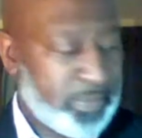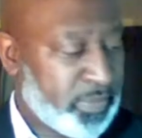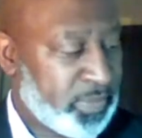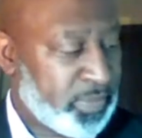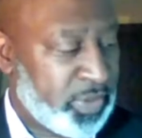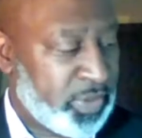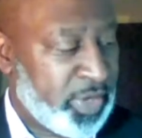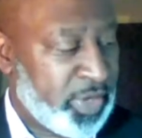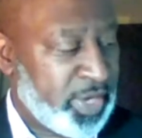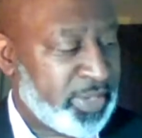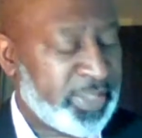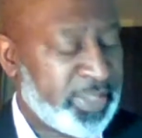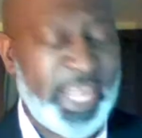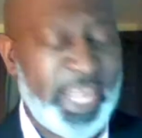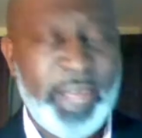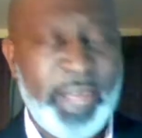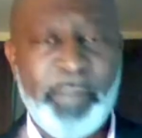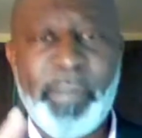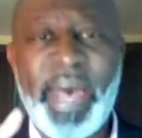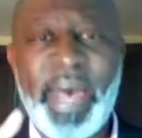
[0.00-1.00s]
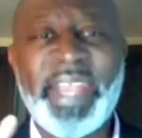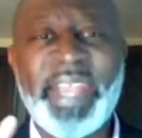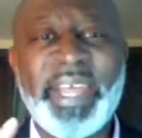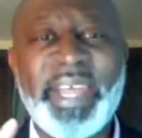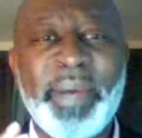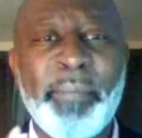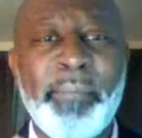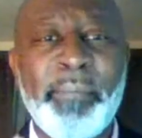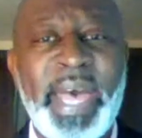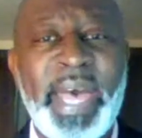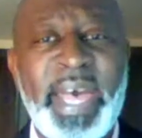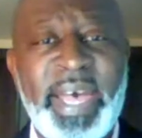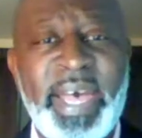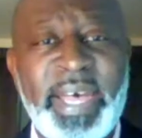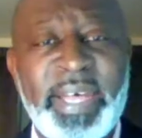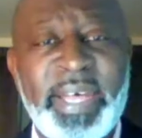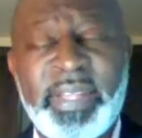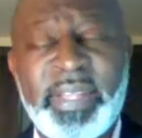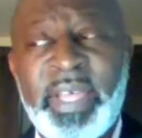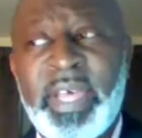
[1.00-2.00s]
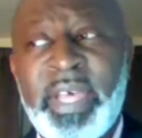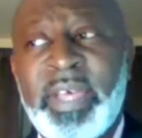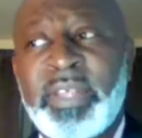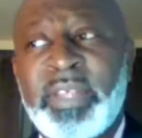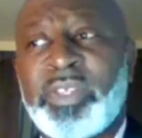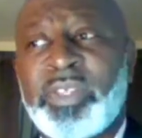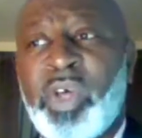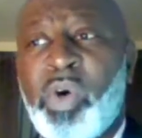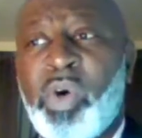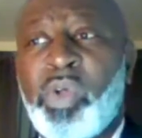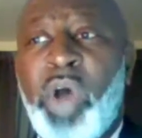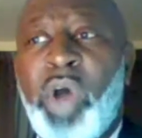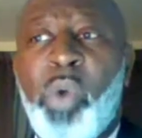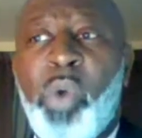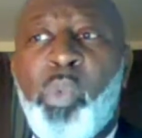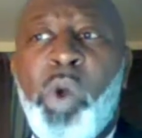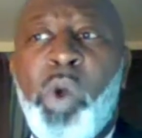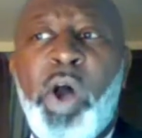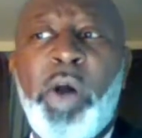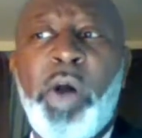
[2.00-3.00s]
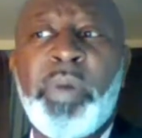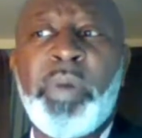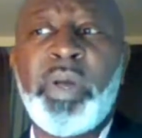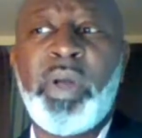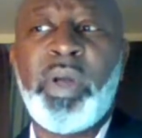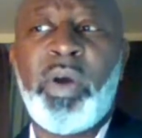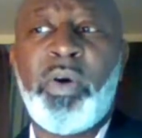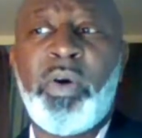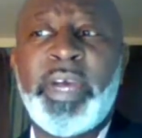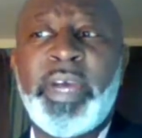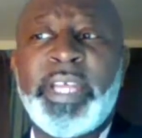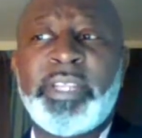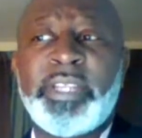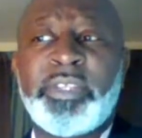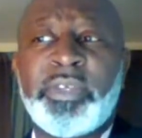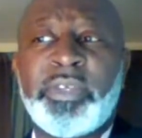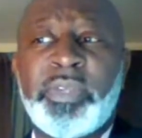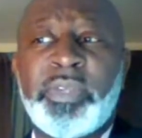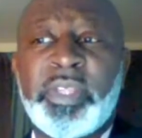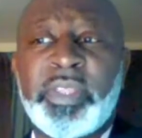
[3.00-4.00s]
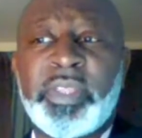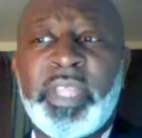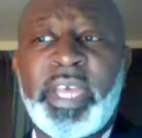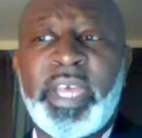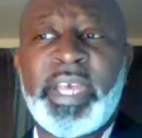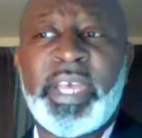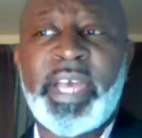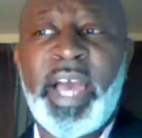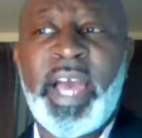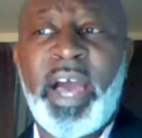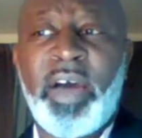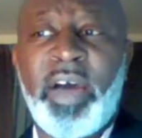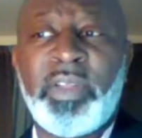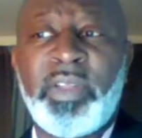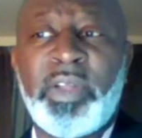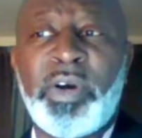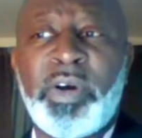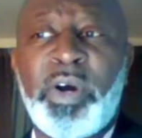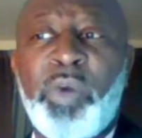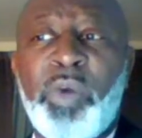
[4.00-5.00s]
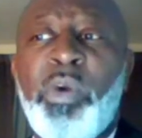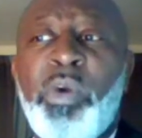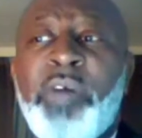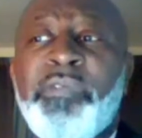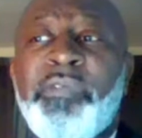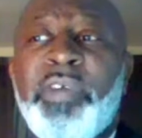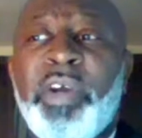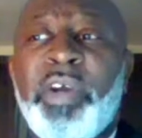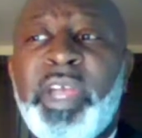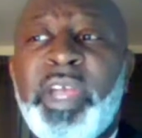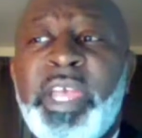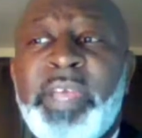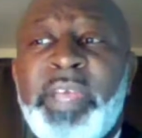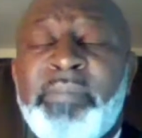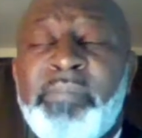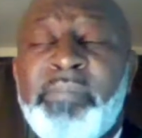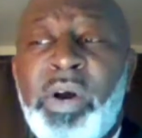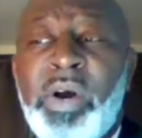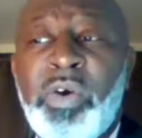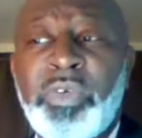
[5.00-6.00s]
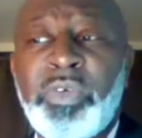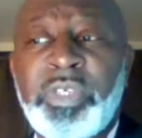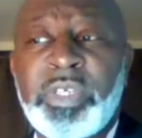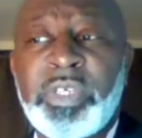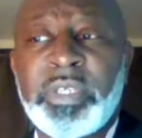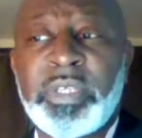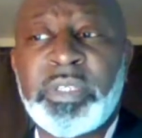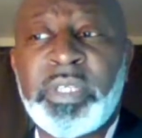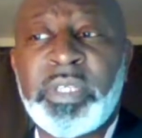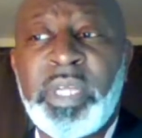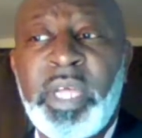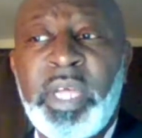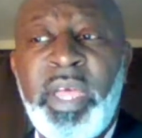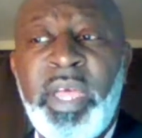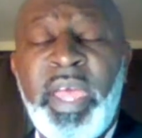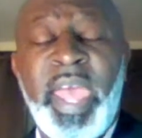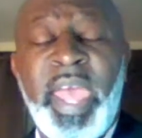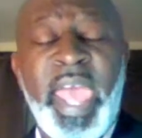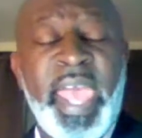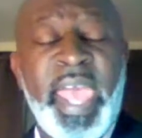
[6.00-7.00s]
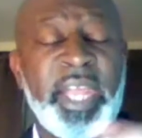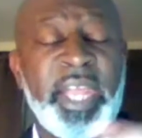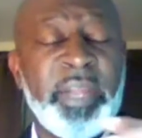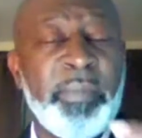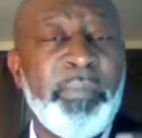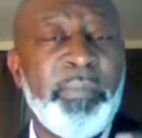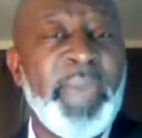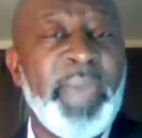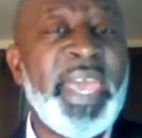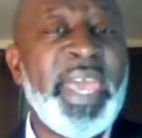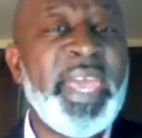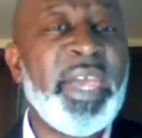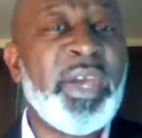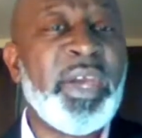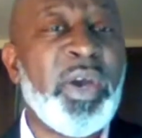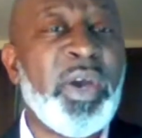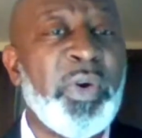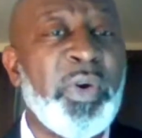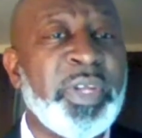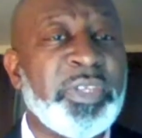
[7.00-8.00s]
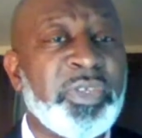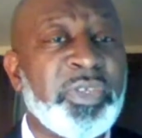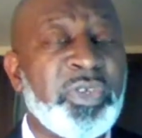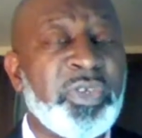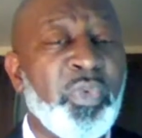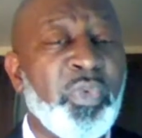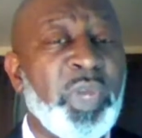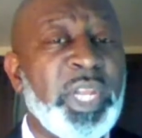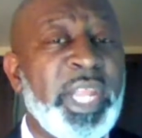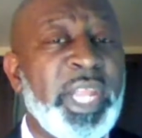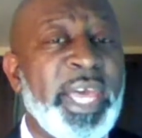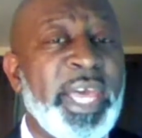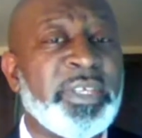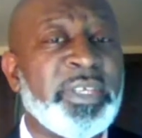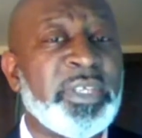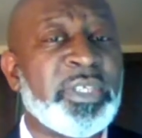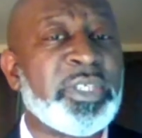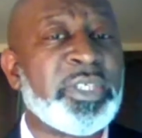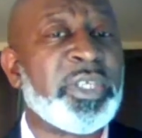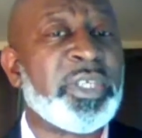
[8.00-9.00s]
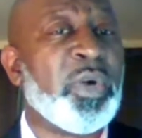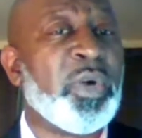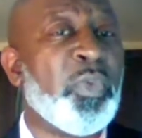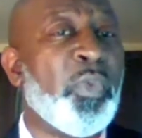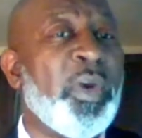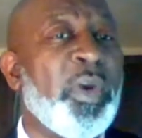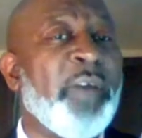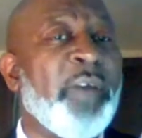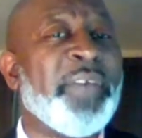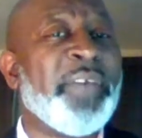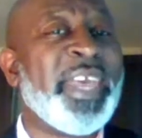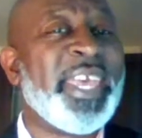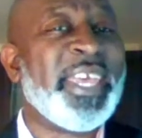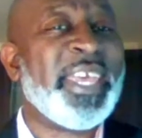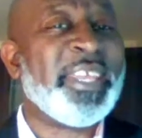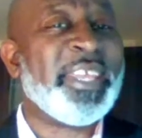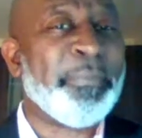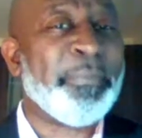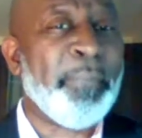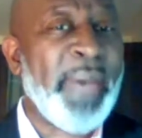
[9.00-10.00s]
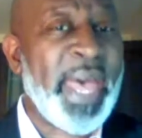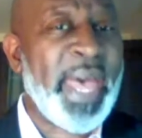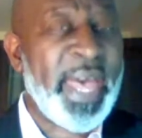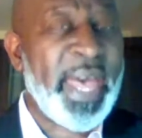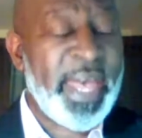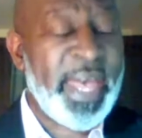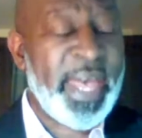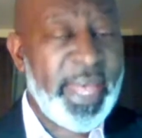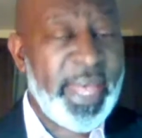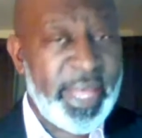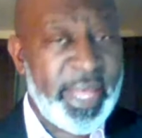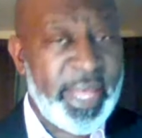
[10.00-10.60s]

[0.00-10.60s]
You understand? By their mind. So a woman go into the thing called love with her emotions and the man go into the relationship with his mind.